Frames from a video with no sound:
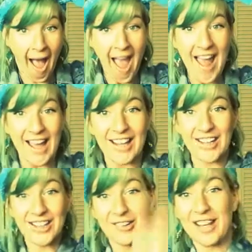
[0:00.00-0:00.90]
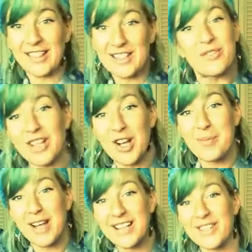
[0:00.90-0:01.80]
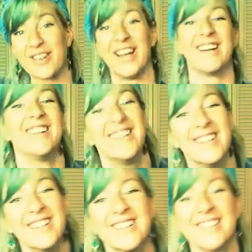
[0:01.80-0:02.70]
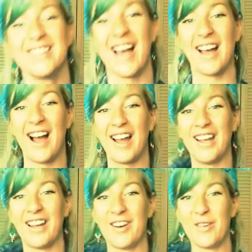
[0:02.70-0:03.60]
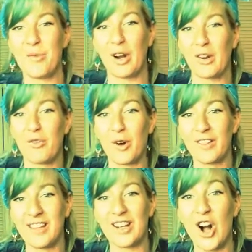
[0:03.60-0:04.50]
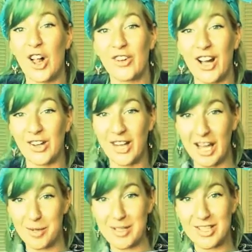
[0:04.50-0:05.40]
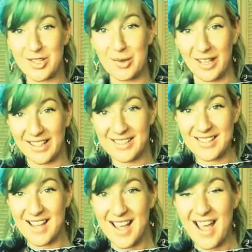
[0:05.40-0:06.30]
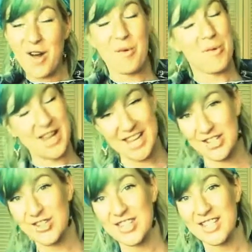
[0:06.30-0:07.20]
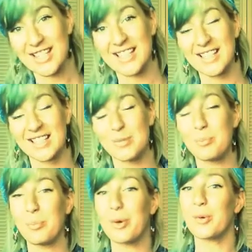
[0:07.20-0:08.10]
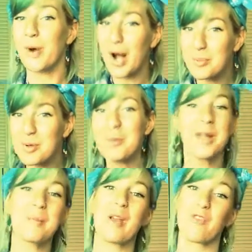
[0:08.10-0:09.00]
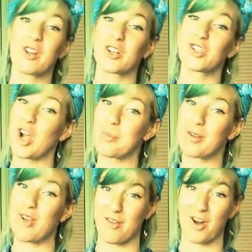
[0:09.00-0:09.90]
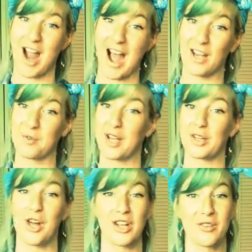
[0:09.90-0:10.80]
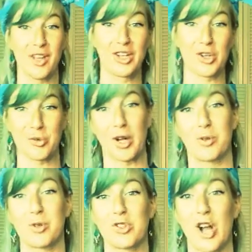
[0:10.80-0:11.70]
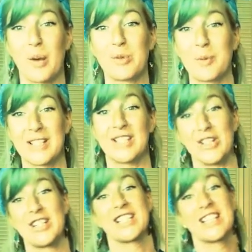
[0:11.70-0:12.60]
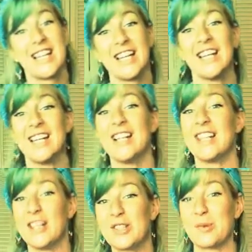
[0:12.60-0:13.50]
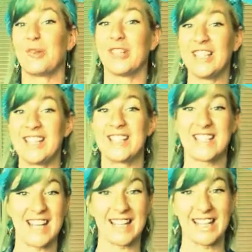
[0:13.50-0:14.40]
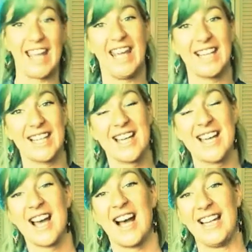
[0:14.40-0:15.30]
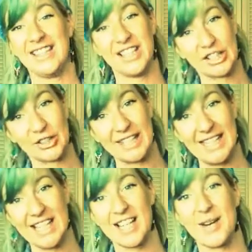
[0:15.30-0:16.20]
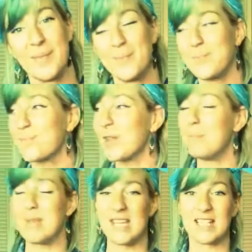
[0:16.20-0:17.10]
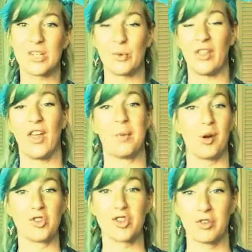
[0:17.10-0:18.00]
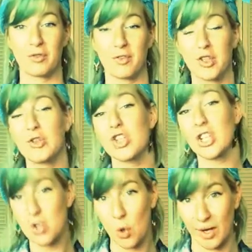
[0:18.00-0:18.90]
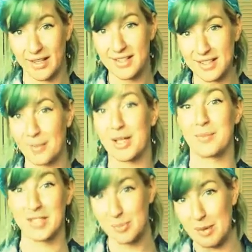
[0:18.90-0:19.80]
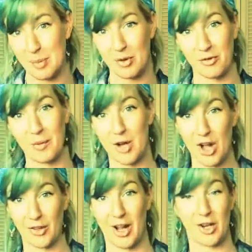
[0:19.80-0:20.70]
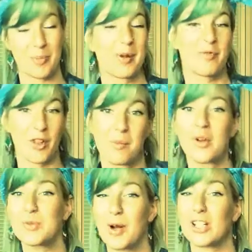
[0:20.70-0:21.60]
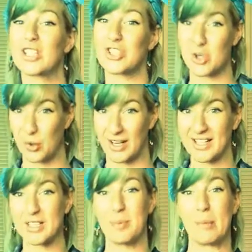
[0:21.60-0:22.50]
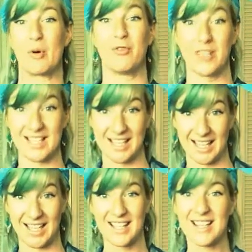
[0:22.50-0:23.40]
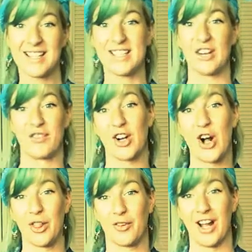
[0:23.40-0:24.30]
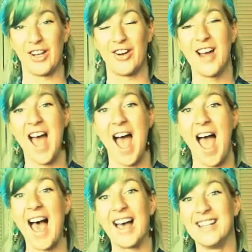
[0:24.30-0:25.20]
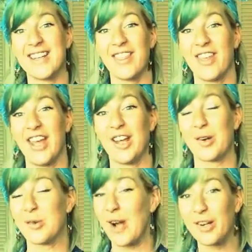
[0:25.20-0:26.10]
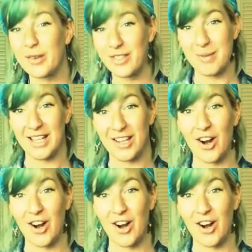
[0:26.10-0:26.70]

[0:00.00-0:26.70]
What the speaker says: and you get this video because of it. Yeah, I work for the Colorado Cannabis Tours, which is probably my favorite job I've ever had. I've had a lot of incredible jobs, but seriously, this one really does take the cake. I literally meet with a bunch of usually tourists. Sometimes it's people from Colorado, but for the most part it's tourists, people visiting Denver, Colorado, and they ride with me